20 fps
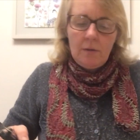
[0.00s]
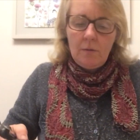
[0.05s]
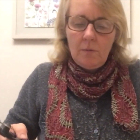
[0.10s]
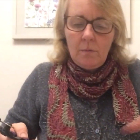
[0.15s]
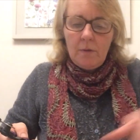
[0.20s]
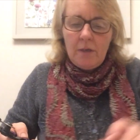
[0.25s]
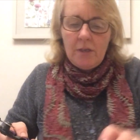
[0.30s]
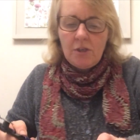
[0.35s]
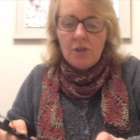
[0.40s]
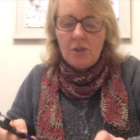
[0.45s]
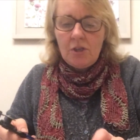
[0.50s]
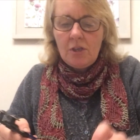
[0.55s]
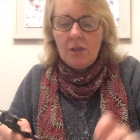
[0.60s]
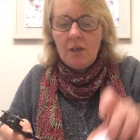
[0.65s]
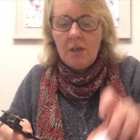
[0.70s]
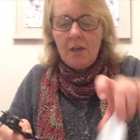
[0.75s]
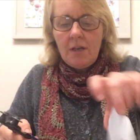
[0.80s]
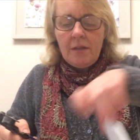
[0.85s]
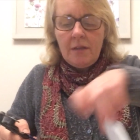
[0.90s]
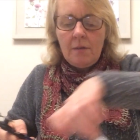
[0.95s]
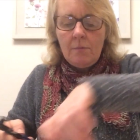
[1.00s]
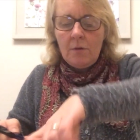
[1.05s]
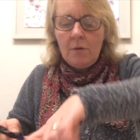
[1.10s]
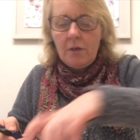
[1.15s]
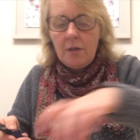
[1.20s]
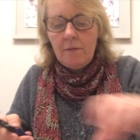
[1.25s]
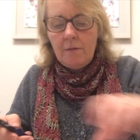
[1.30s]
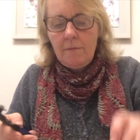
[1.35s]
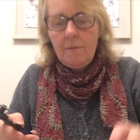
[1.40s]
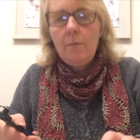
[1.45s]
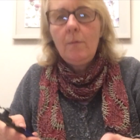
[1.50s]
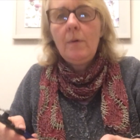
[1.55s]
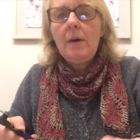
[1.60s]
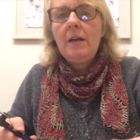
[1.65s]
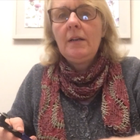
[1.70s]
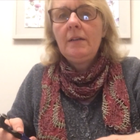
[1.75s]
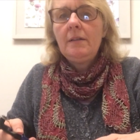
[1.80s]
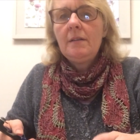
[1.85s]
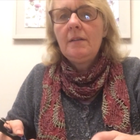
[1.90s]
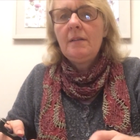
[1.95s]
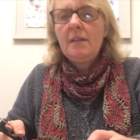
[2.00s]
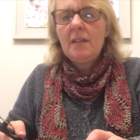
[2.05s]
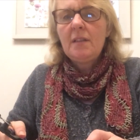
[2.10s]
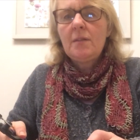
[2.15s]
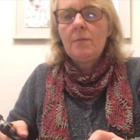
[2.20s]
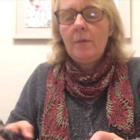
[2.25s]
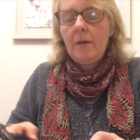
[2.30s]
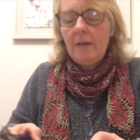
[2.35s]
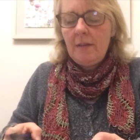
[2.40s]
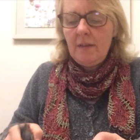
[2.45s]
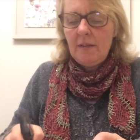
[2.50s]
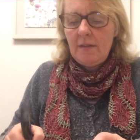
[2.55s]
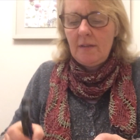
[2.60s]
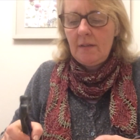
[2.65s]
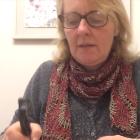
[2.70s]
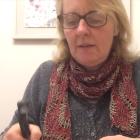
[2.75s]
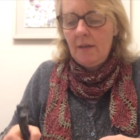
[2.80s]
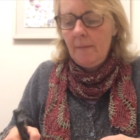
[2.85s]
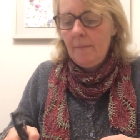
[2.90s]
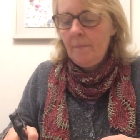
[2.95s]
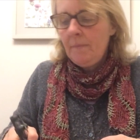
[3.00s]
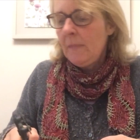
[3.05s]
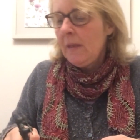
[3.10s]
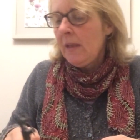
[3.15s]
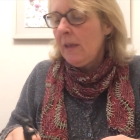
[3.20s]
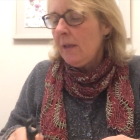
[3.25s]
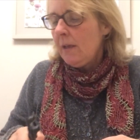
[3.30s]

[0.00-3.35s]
which I think we'll go for one this way this time,